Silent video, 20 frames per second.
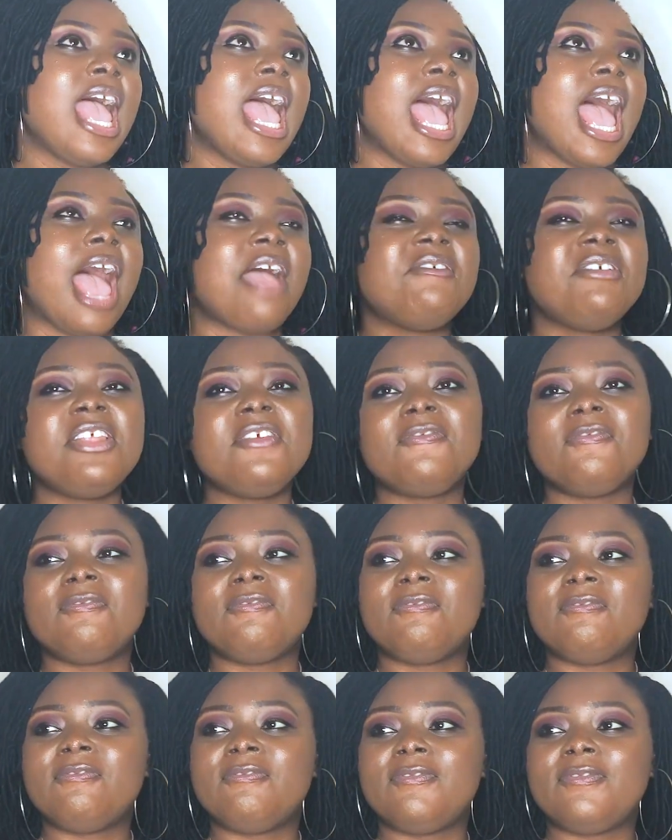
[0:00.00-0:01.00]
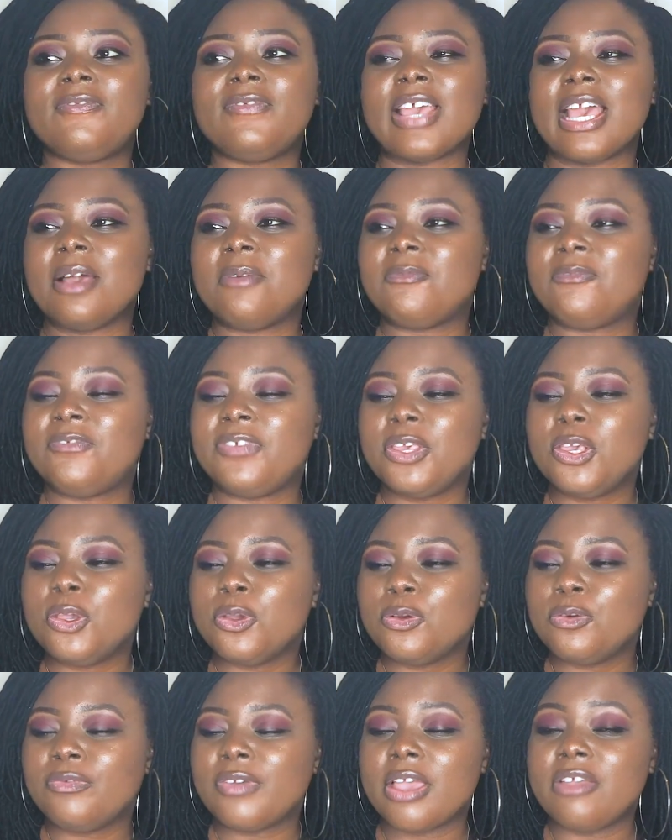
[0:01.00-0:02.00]
really
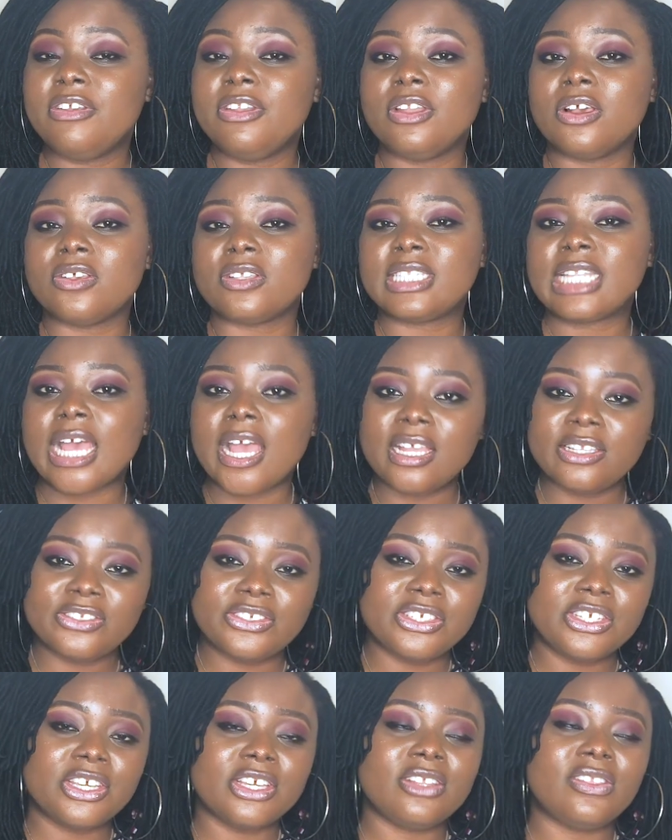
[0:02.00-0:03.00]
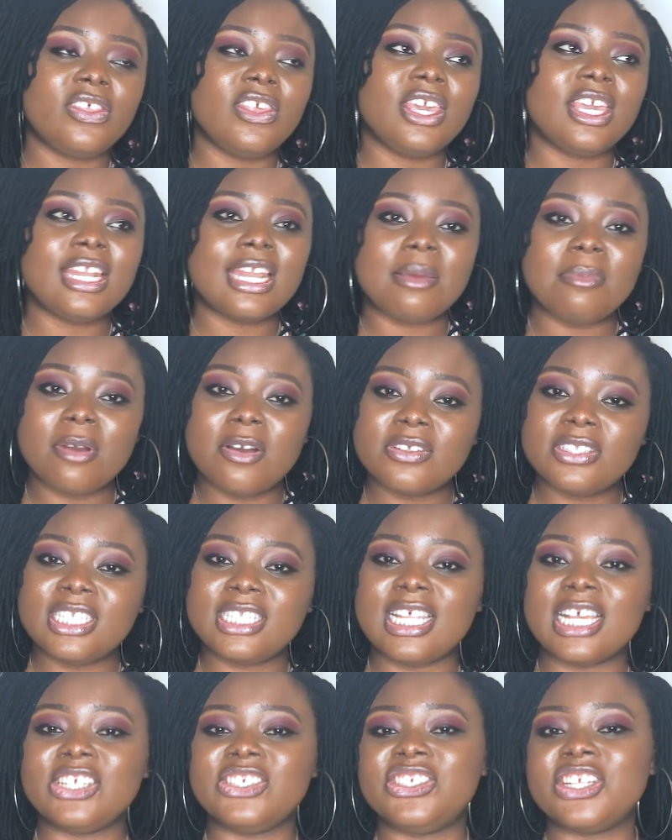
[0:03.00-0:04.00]
feel very nostalgic thinking about it
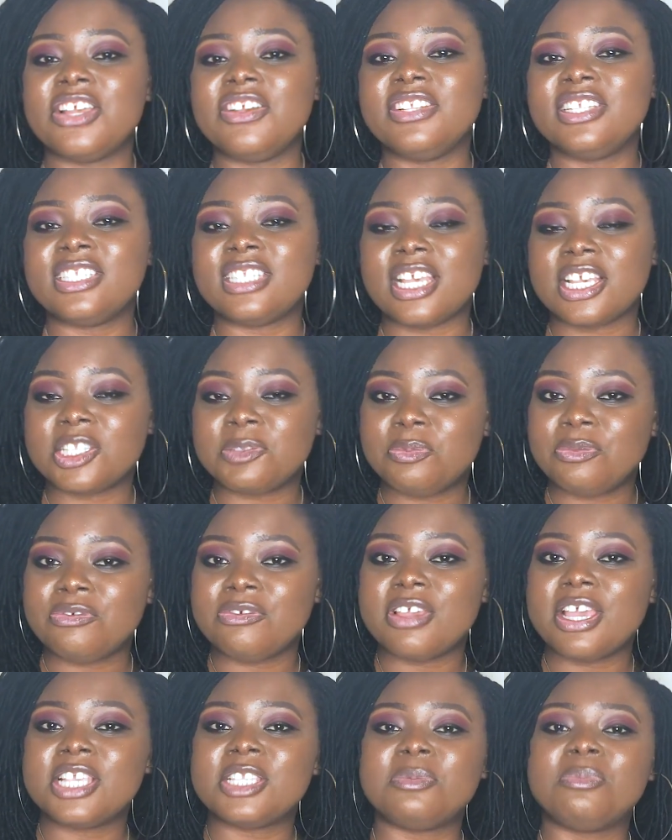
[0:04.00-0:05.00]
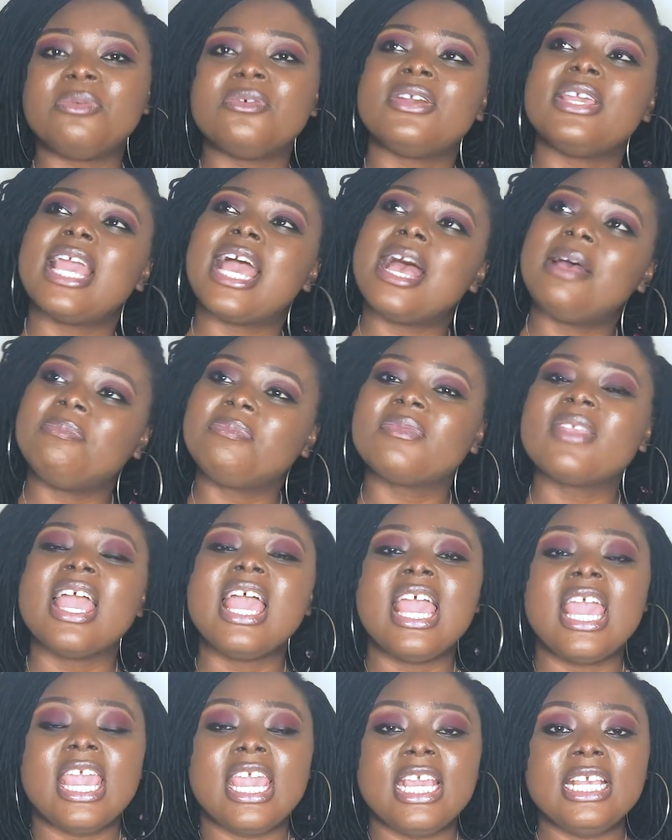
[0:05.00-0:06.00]
and sharing this experience. But yeah,
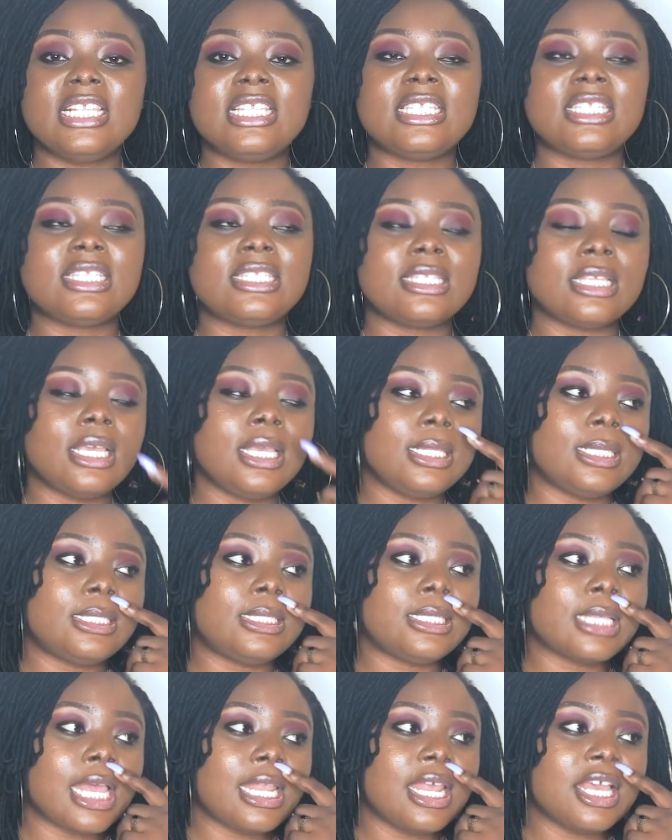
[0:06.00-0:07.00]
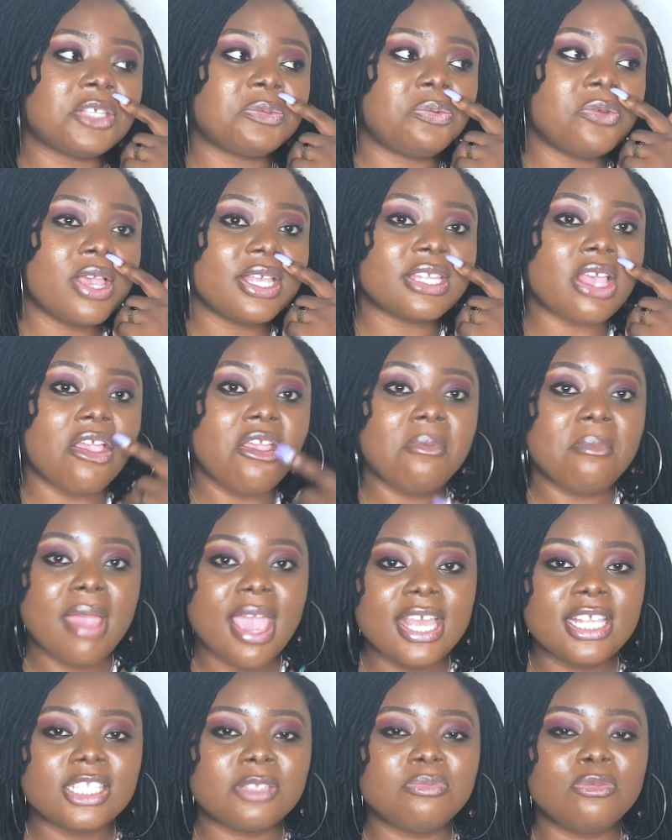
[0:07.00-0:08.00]
it's an experience that
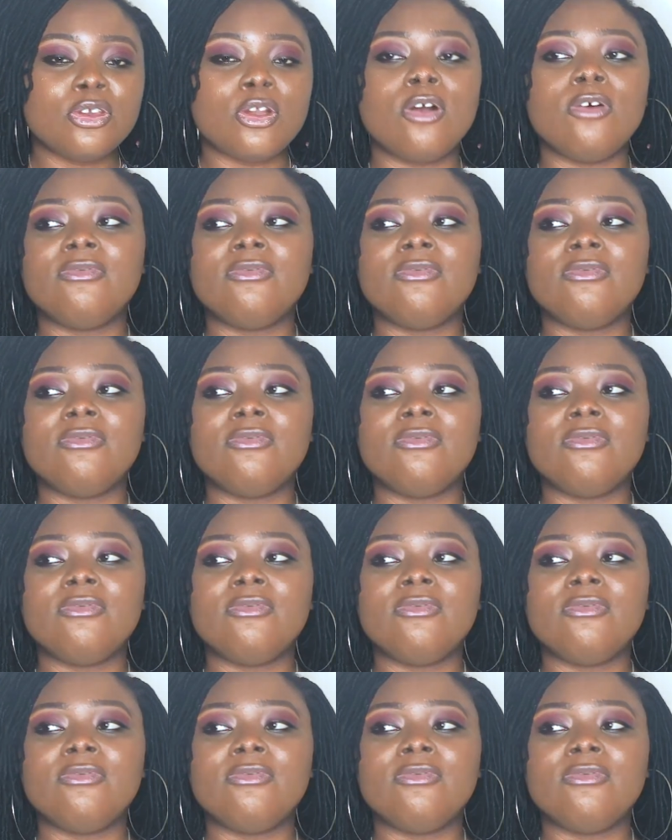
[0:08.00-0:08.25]
reminds me to